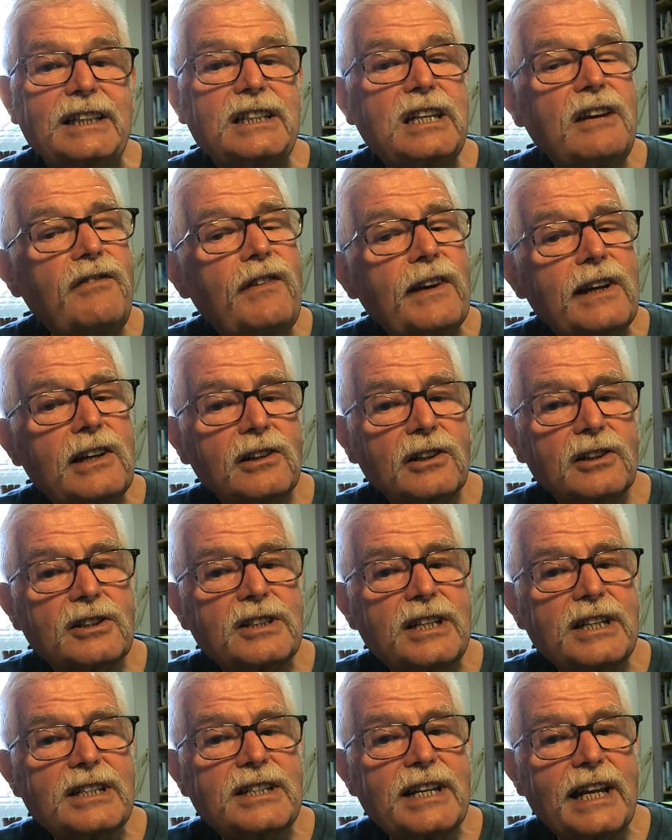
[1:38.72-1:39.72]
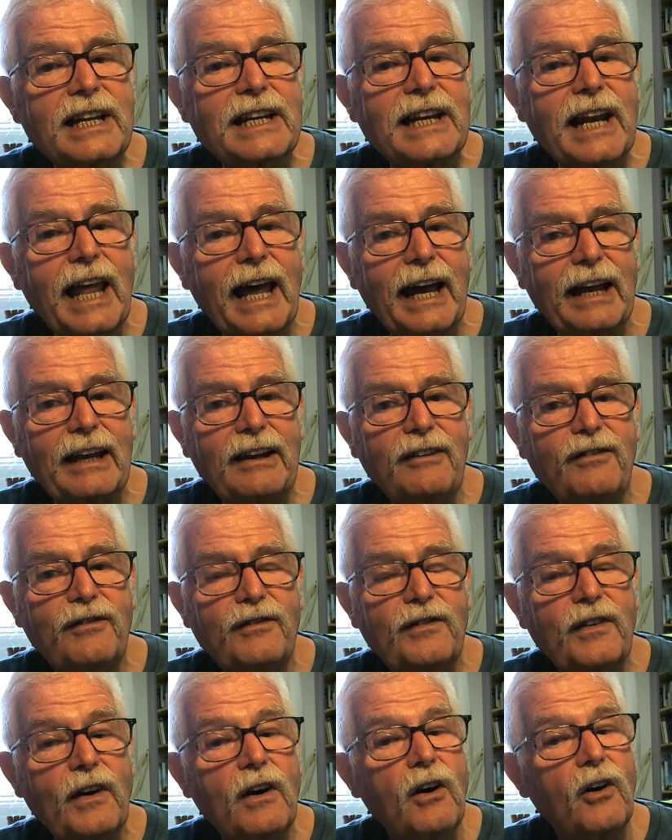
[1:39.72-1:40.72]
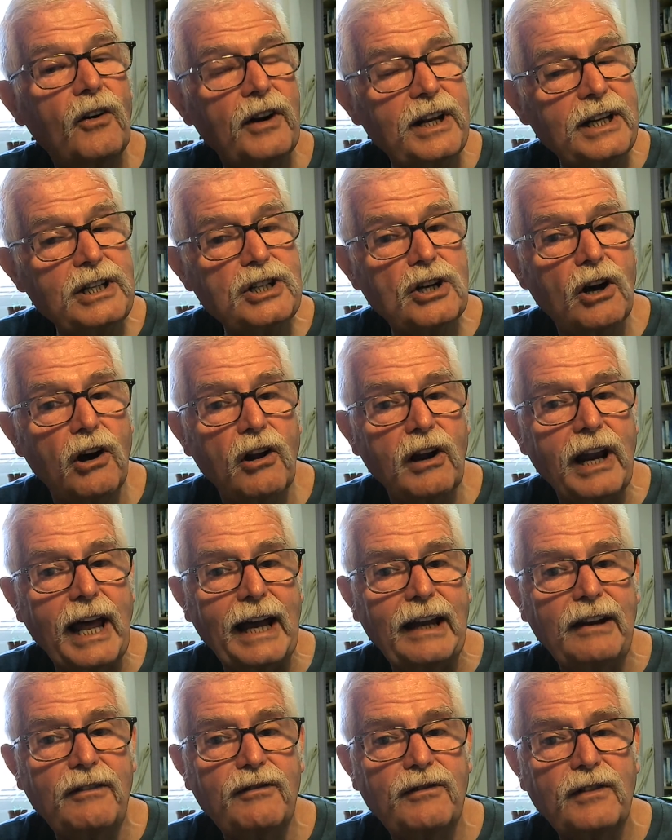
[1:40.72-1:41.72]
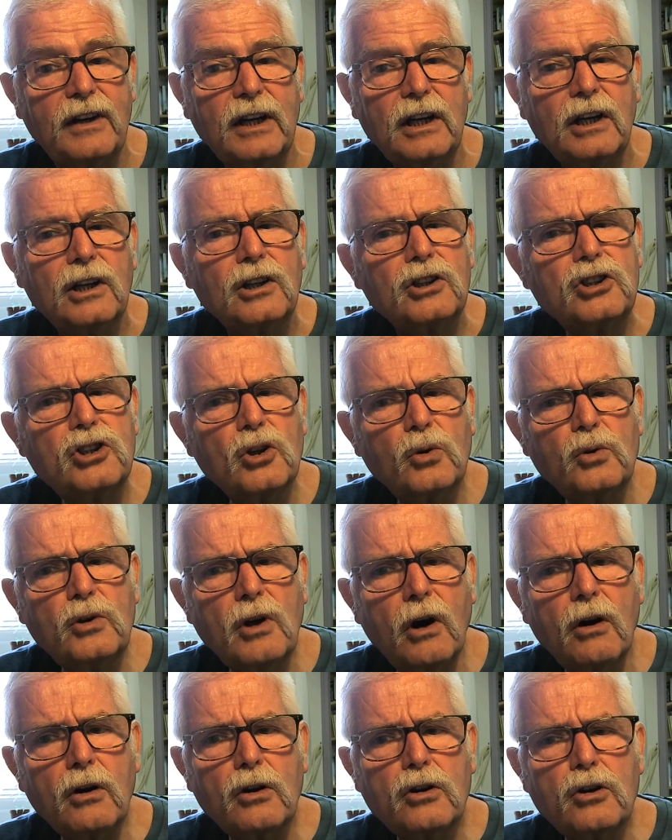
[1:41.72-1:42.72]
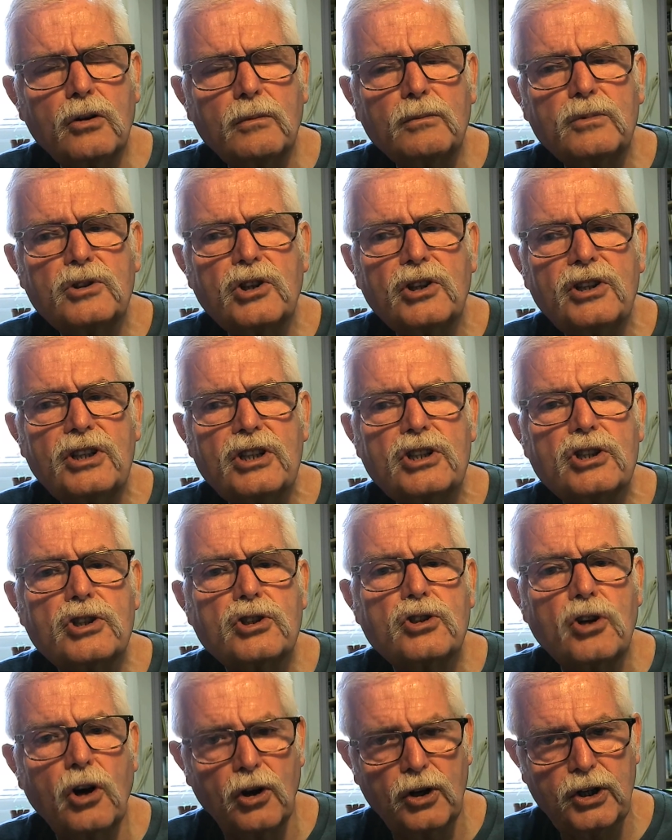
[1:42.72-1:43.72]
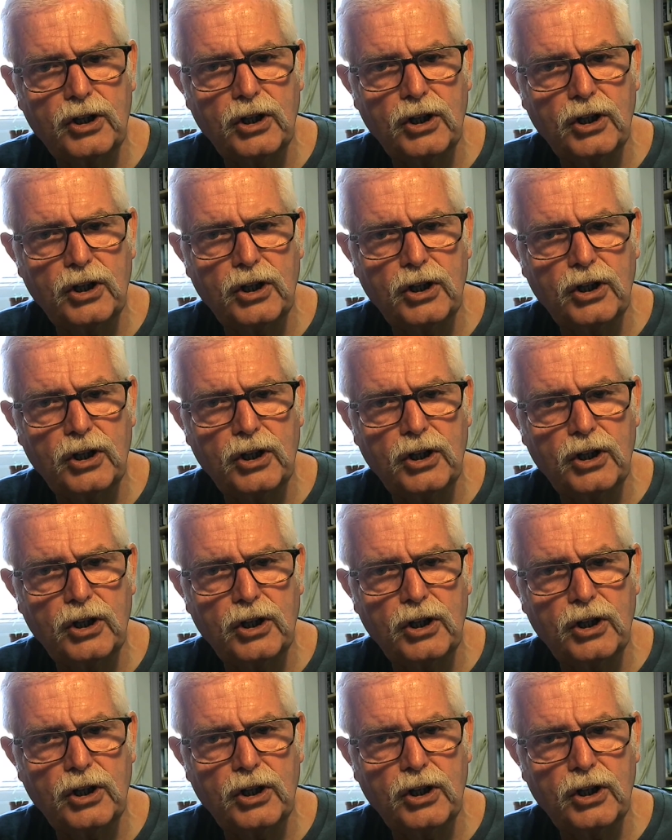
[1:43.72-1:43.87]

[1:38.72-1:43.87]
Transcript: Difficulties in life or in your life do not come to destroy